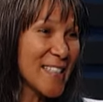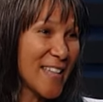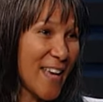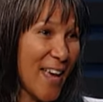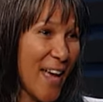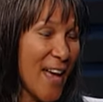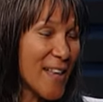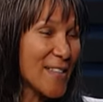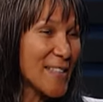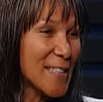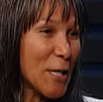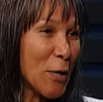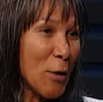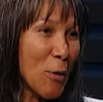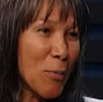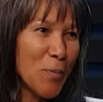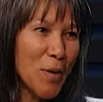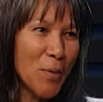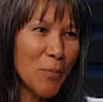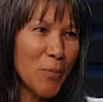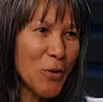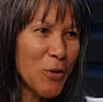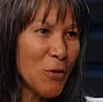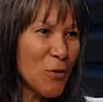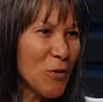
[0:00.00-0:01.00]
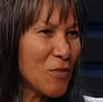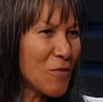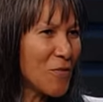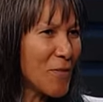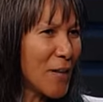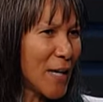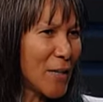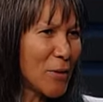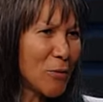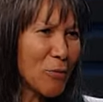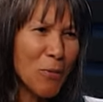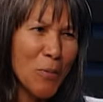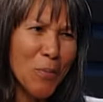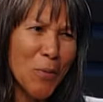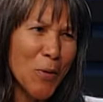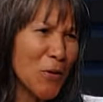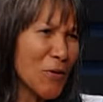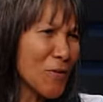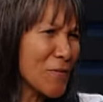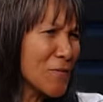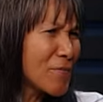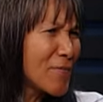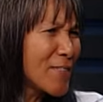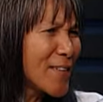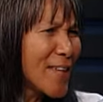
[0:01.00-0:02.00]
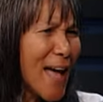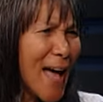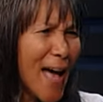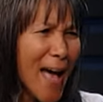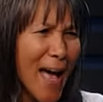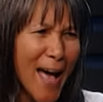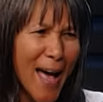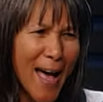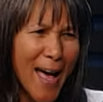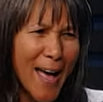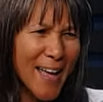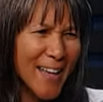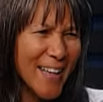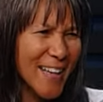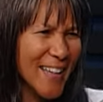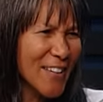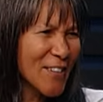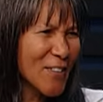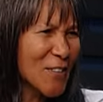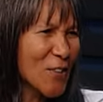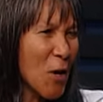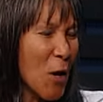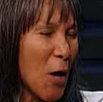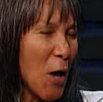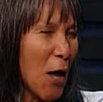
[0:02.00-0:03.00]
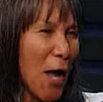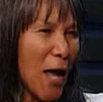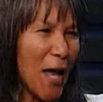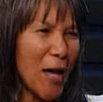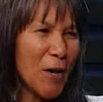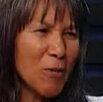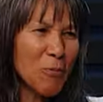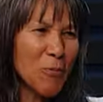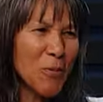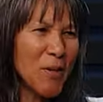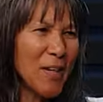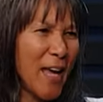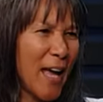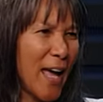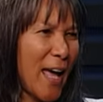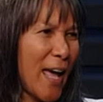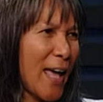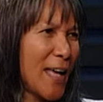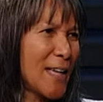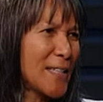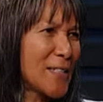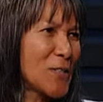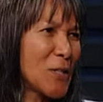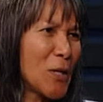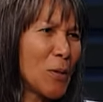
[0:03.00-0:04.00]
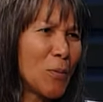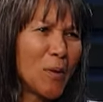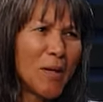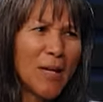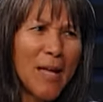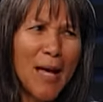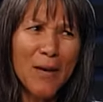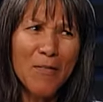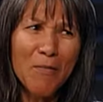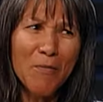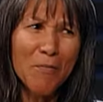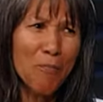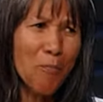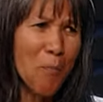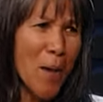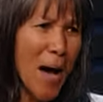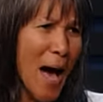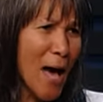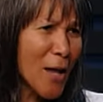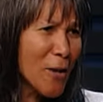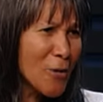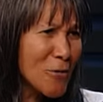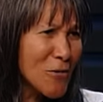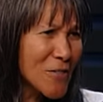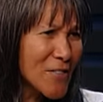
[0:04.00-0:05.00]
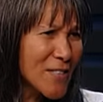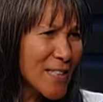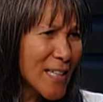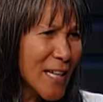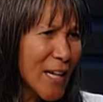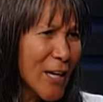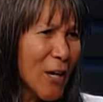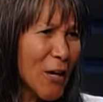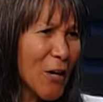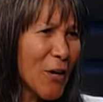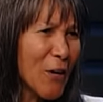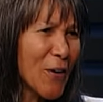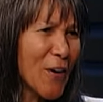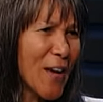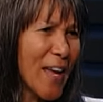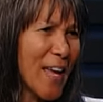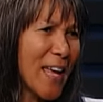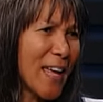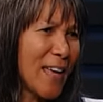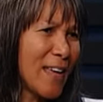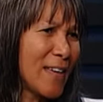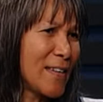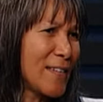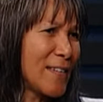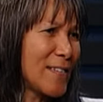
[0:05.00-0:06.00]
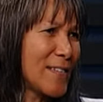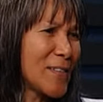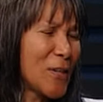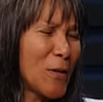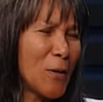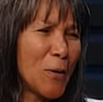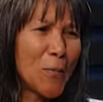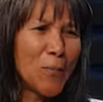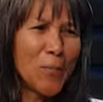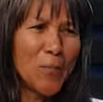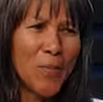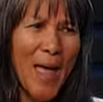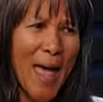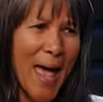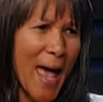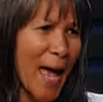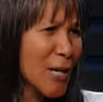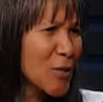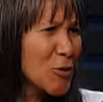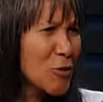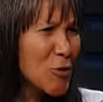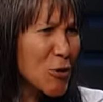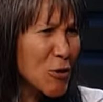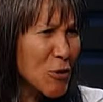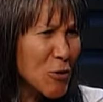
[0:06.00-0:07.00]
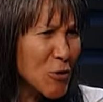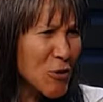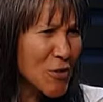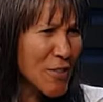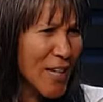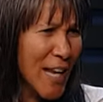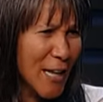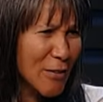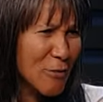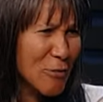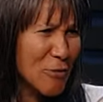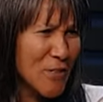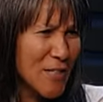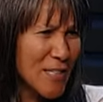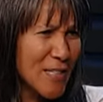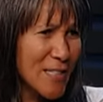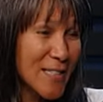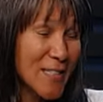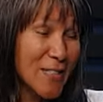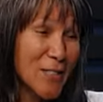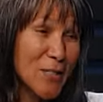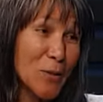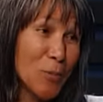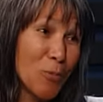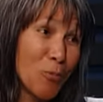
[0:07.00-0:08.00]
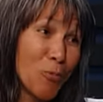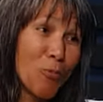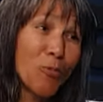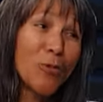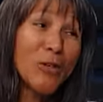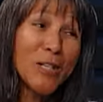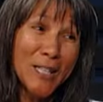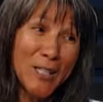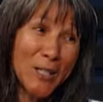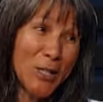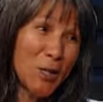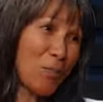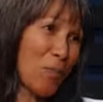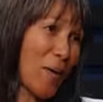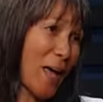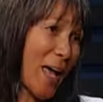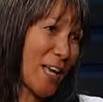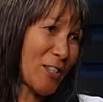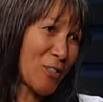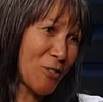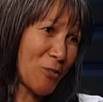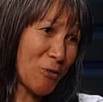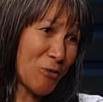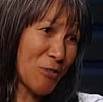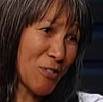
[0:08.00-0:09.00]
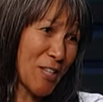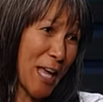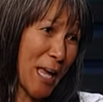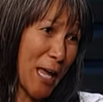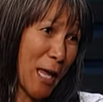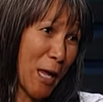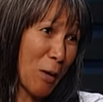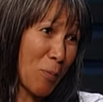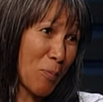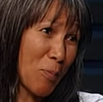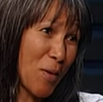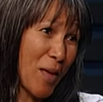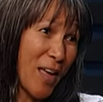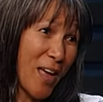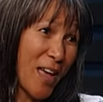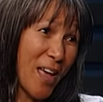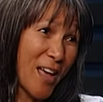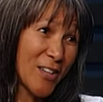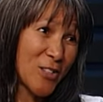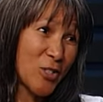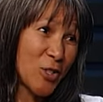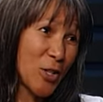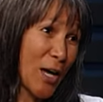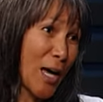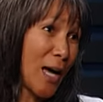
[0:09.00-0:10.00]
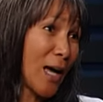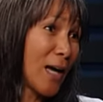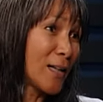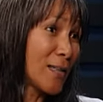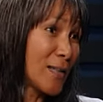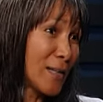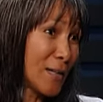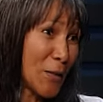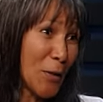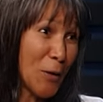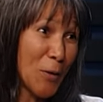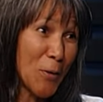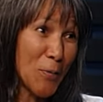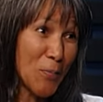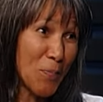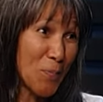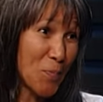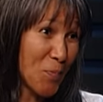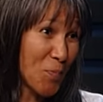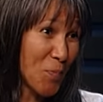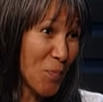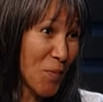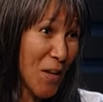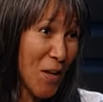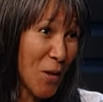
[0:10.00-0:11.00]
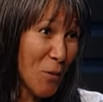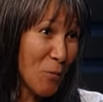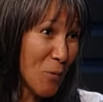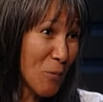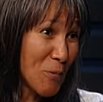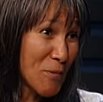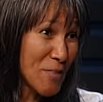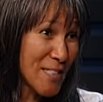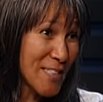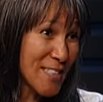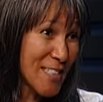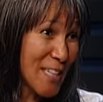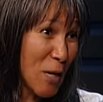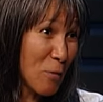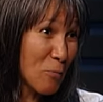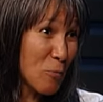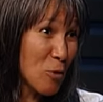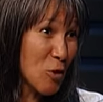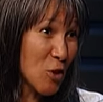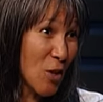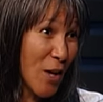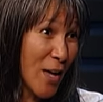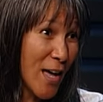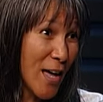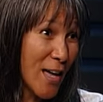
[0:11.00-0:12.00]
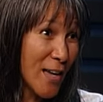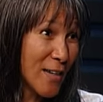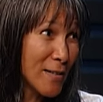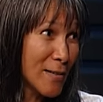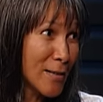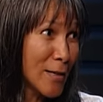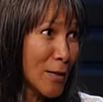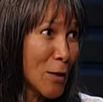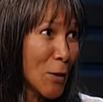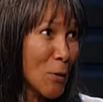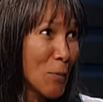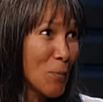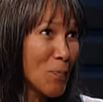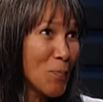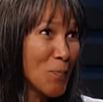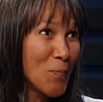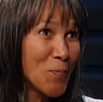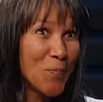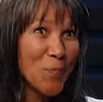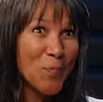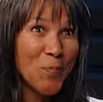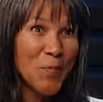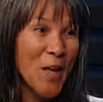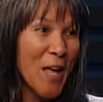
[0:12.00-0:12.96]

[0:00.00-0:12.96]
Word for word: yes. And I remember you invited Roberta Flack, and and we had um, a lot of models there, and um, actors did. and actresses, and some really good pastors came. John, um, what was his name? John. Um,